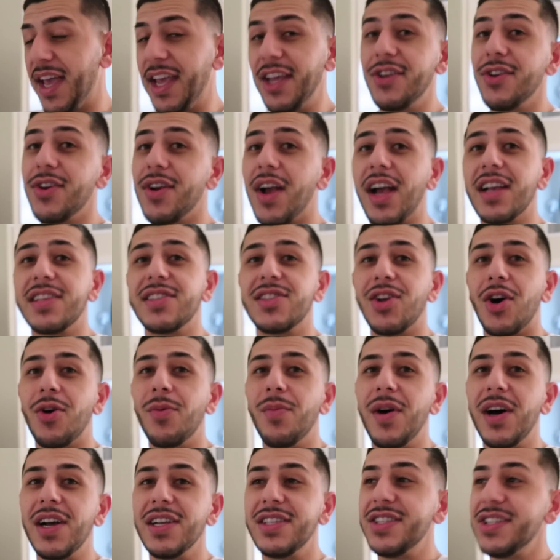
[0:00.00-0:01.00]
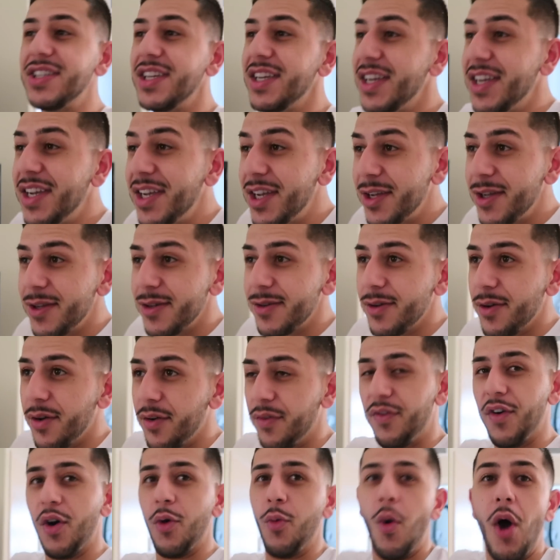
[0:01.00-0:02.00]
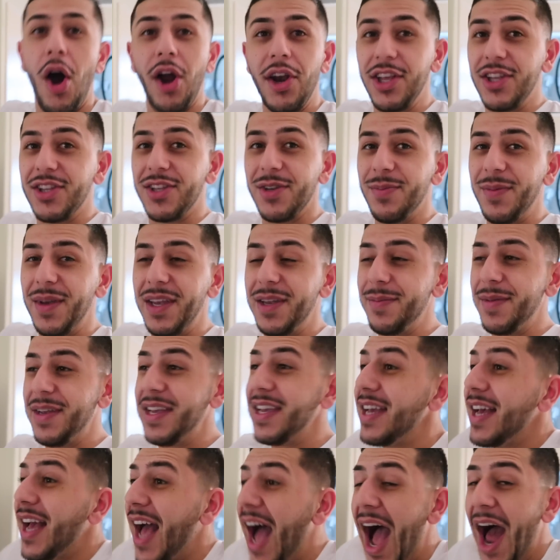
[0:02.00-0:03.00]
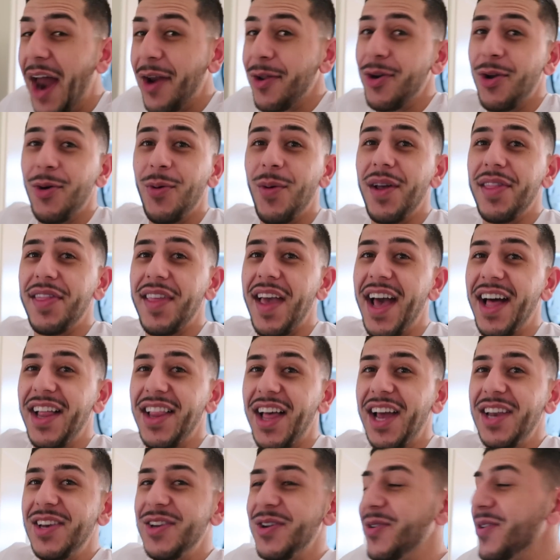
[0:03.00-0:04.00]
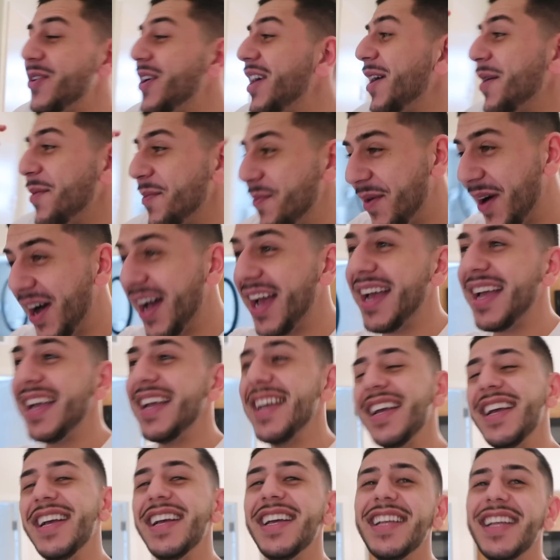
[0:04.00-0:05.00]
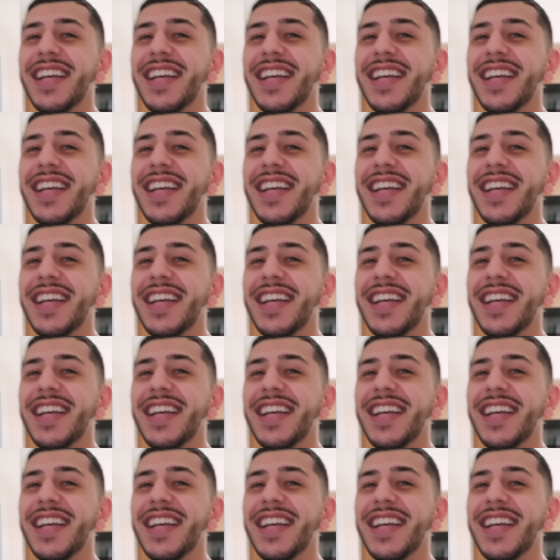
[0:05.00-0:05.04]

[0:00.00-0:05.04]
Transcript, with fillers: Thank you guys so much for wanting to meet me. I don't know what the hell I do, but